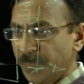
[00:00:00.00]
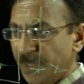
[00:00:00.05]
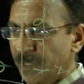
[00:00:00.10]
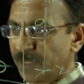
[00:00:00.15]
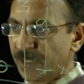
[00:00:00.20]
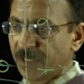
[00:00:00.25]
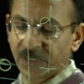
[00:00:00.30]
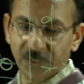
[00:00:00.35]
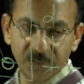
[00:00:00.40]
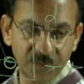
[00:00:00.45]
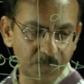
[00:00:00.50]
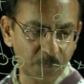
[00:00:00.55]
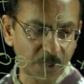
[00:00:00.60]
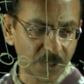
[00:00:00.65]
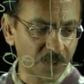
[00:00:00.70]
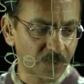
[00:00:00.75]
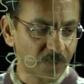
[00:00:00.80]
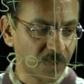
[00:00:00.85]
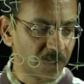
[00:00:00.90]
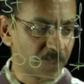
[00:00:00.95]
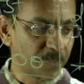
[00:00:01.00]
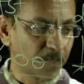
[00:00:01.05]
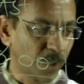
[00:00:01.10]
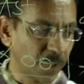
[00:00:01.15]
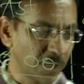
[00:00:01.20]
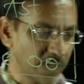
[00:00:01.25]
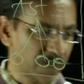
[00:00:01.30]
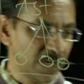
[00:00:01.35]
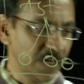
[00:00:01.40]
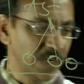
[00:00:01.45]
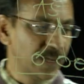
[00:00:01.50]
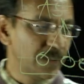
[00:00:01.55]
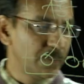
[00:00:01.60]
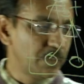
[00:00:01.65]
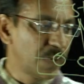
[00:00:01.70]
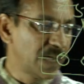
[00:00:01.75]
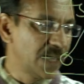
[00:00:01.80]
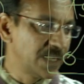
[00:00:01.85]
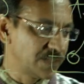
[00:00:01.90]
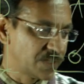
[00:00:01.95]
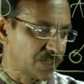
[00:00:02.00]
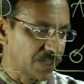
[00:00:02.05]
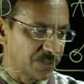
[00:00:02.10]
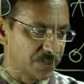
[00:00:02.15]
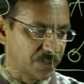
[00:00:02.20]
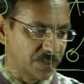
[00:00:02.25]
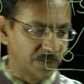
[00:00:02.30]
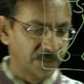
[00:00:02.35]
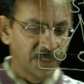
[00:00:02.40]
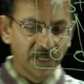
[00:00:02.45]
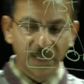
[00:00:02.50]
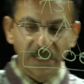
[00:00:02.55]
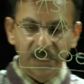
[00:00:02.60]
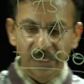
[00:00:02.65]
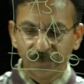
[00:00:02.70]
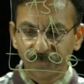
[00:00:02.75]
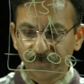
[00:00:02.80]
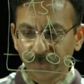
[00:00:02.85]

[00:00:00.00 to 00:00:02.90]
This is particularly for balance section. If